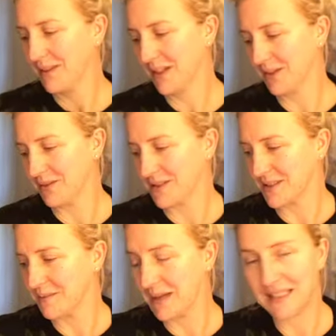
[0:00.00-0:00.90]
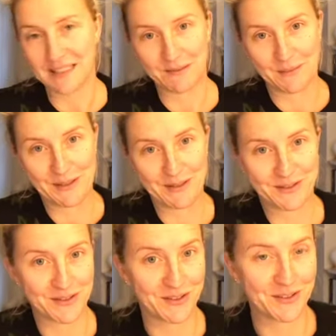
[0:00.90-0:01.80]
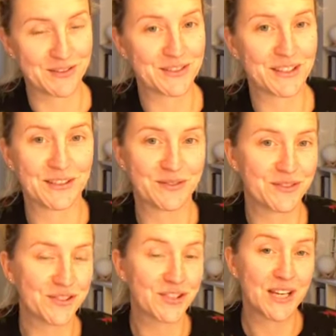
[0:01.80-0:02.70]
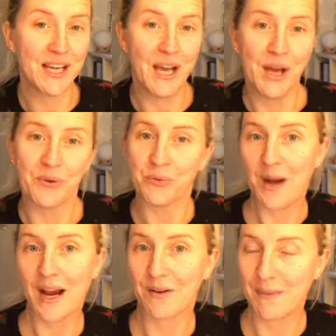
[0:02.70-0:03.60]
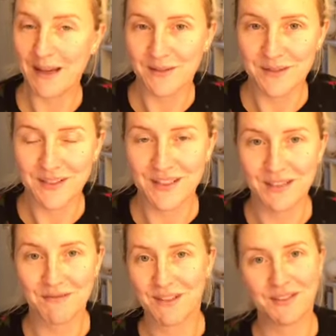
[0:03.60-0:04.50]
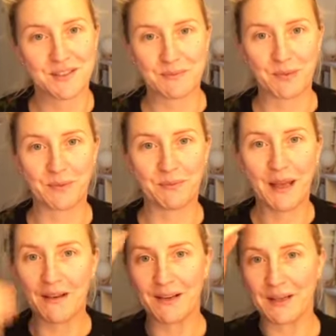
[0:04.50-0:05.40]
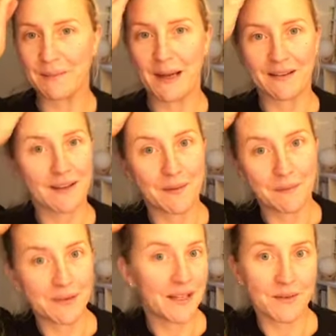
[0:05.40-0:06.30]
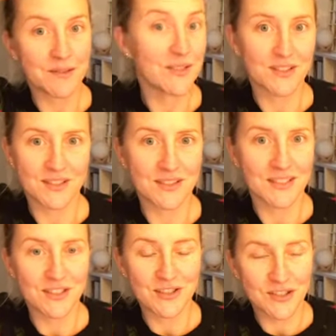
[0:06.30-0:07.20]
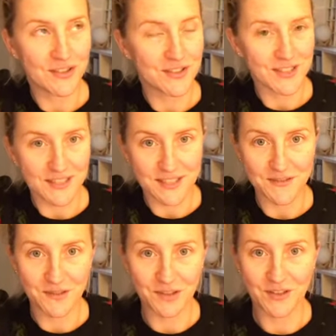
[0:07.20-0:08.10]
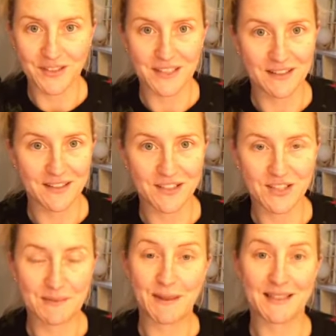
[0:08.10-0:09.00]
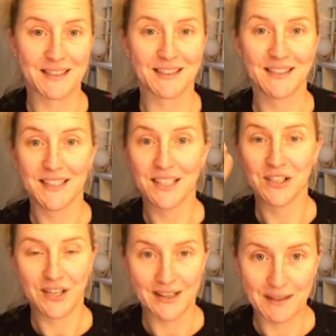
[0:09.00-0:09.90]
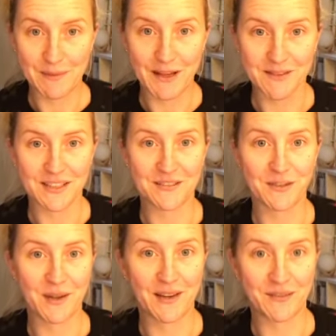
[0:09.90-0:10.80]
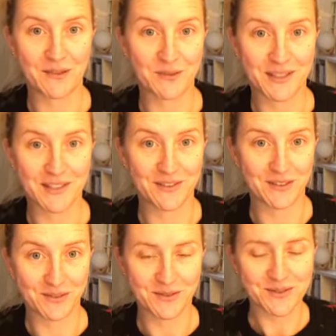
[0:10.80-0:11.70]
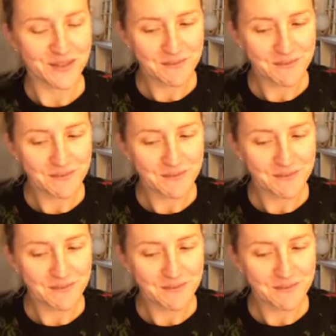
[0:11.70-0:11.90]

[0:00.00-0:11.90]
who is an amazing woman who's gone on to launch Wear 'em Out, the reusable period pad company, which is just so successful. Lauren Derrett, she's amazing. Check them out if you haven't already got yours.